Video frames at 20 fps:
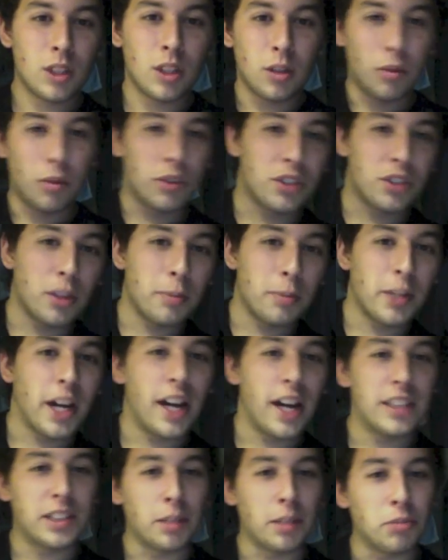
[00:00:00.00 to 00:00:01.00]
What's up,
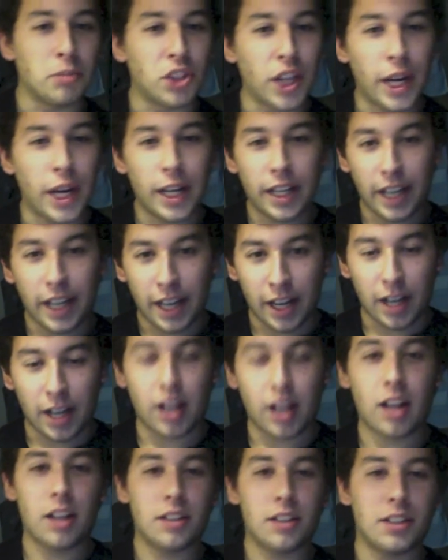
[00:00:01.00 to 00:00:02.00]
guys? I'm Jay, and
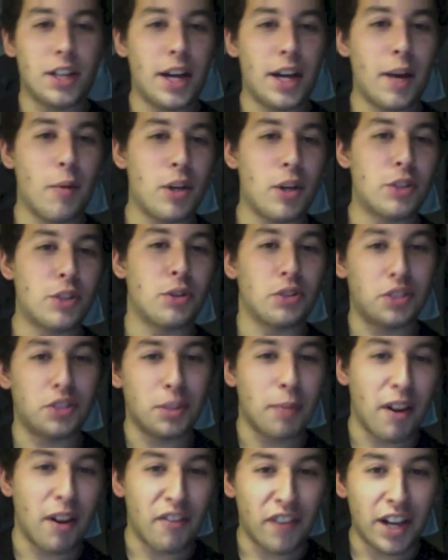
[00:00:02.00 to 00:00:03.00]
today I want you to see
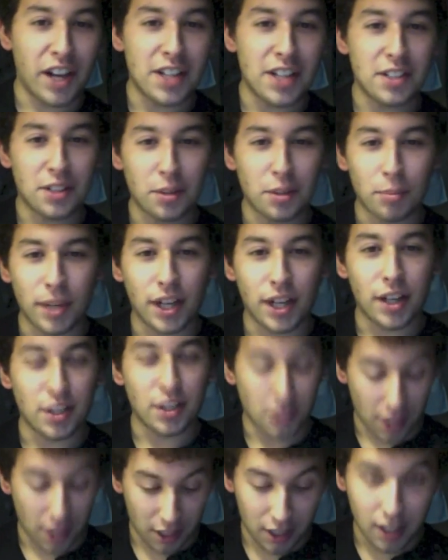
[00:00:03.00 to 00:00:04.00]
my face because
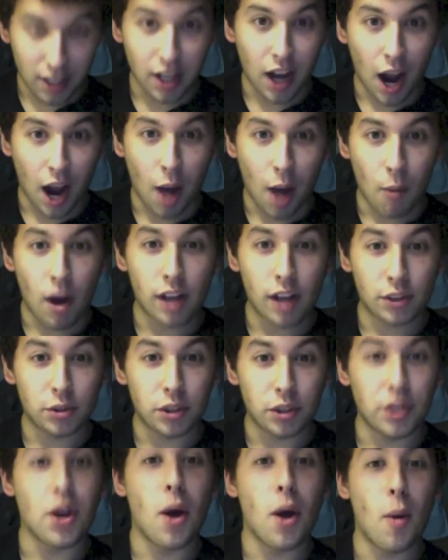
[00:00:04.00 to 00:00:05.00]
I want you to
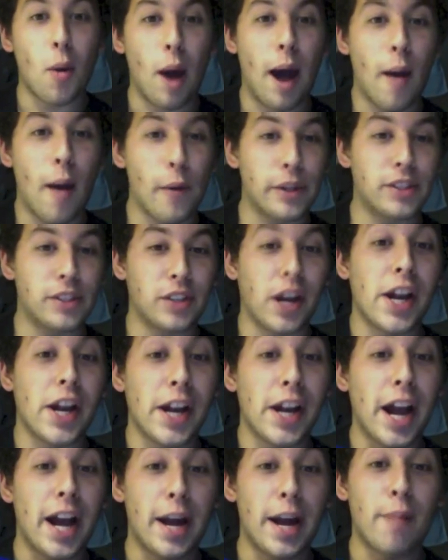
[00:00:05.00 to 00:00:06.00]
know how excited
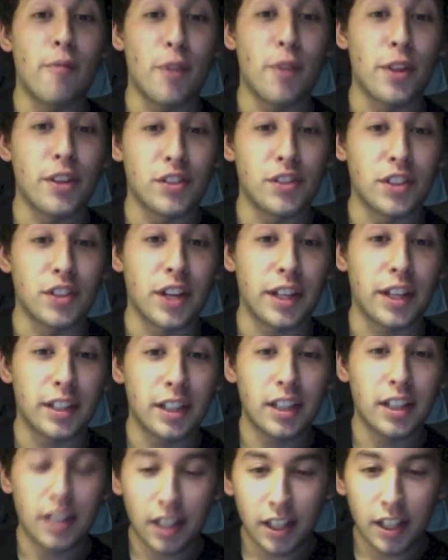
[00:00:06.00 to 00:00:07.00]
I am for this thing.
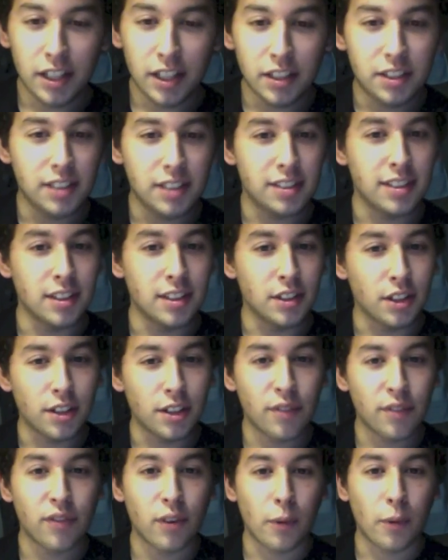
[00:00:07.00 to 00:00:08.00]
This is the
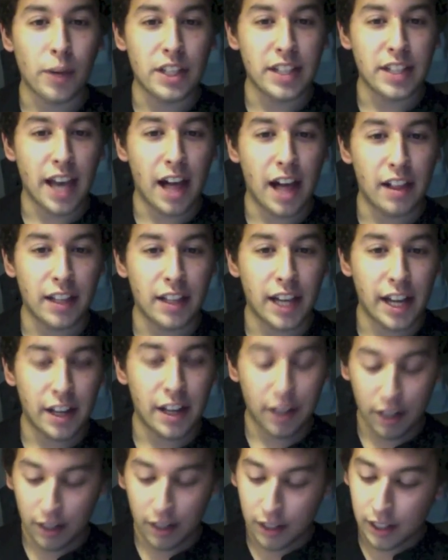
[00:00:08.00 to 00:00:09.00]
Nerf
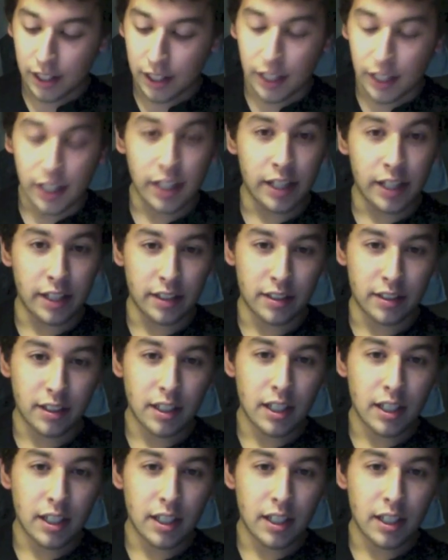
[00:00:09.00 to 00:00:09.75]
Retaliator. It is,